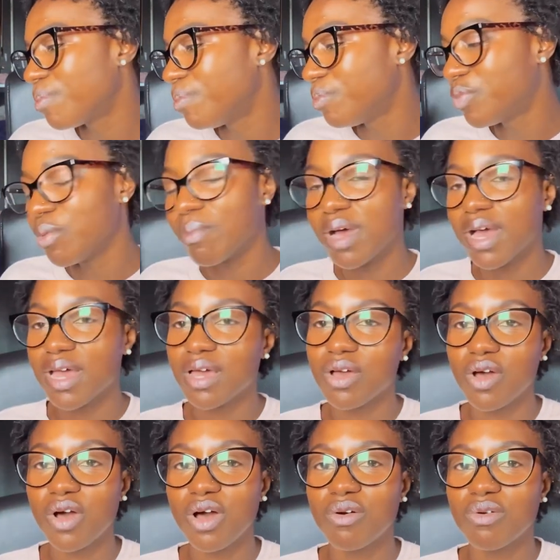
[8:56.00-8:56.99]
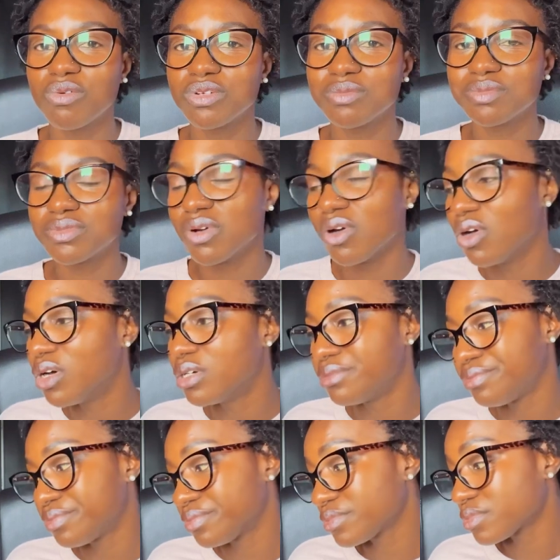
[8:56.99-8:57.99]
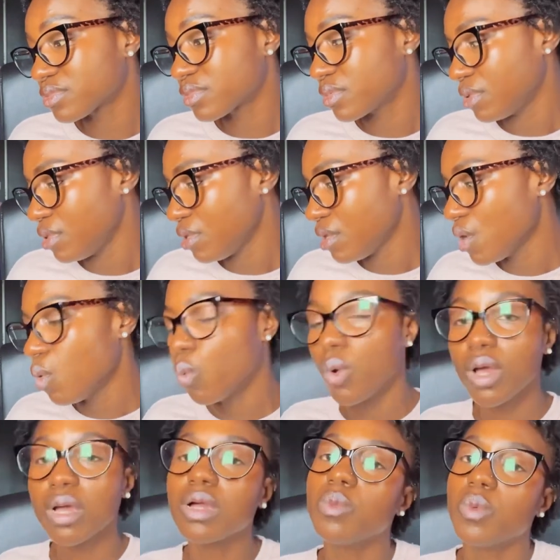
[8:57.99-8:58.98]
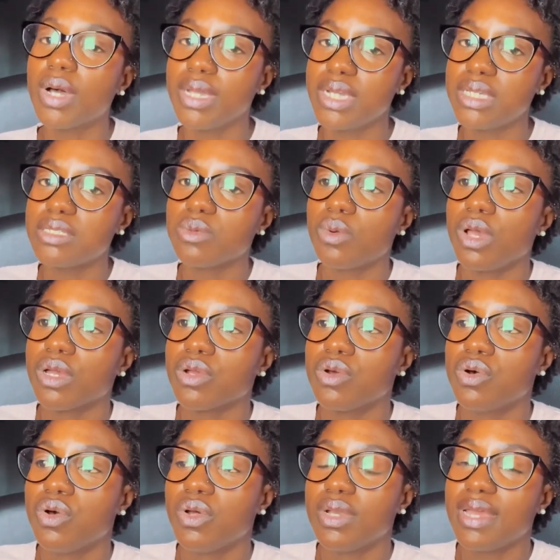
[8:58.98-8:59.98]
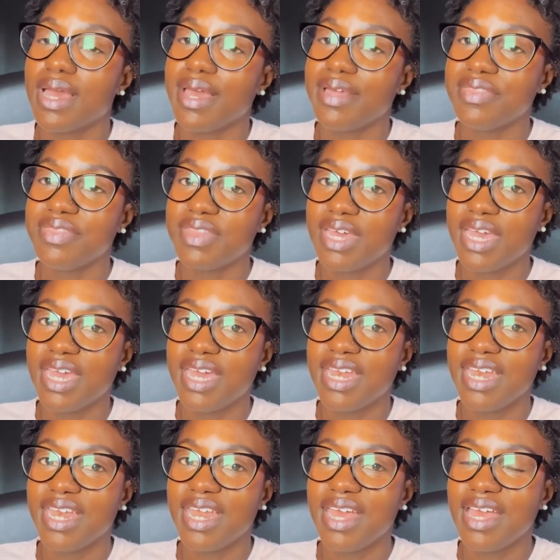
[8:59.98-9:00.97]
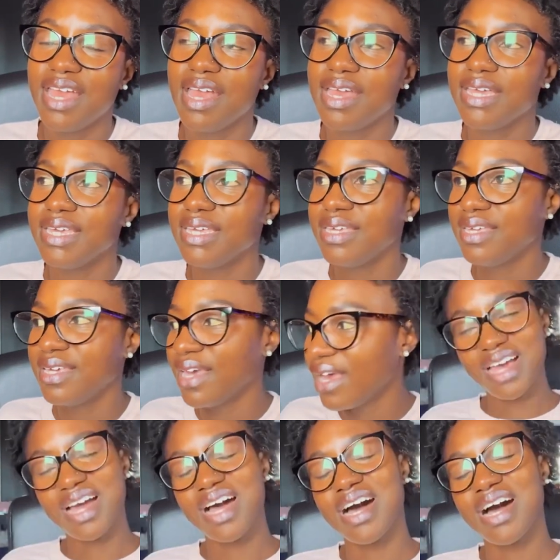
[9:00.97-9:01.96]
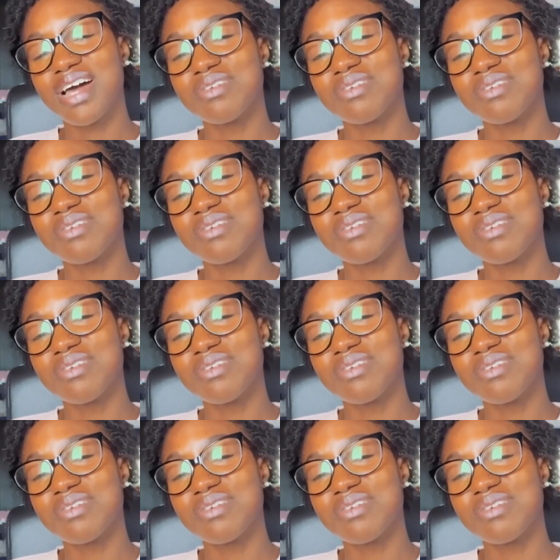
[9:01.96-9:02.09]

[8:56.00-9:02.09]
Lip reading: put my Audible on, work on what I need to work on, and then yeah, I